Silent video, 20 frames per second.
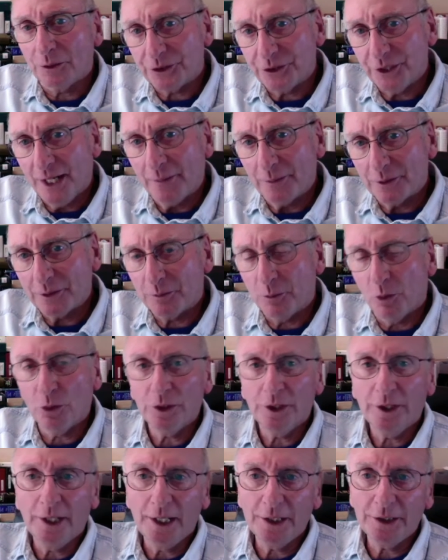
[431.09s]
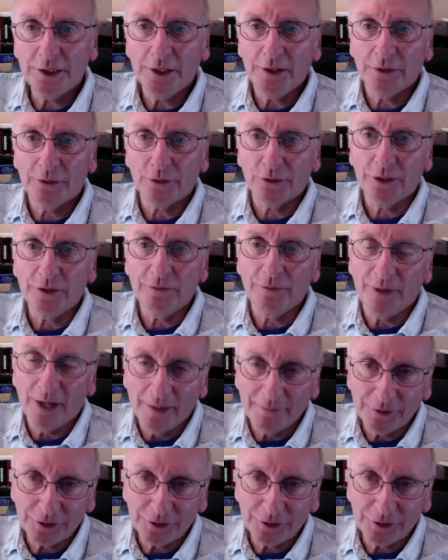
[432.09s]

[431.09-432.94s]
Sam was born in 1835,